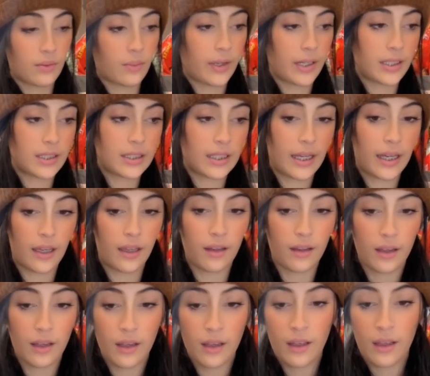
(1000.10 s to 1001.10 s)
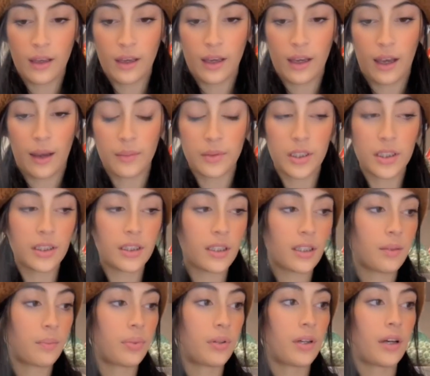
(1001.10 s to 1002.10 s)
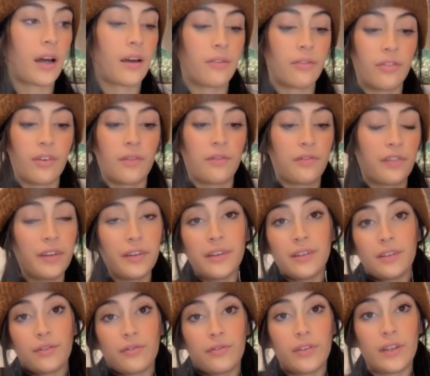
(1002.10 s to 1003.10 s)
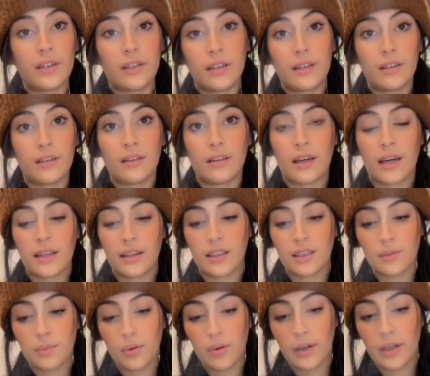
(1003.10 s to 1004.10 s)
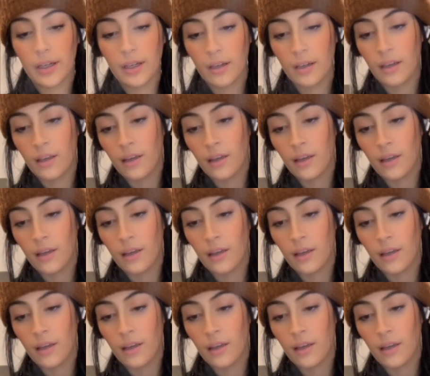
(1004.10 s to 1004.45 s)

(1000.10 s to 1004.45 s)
way to say it? I'm just going to put, I'm feeling defeated at this point.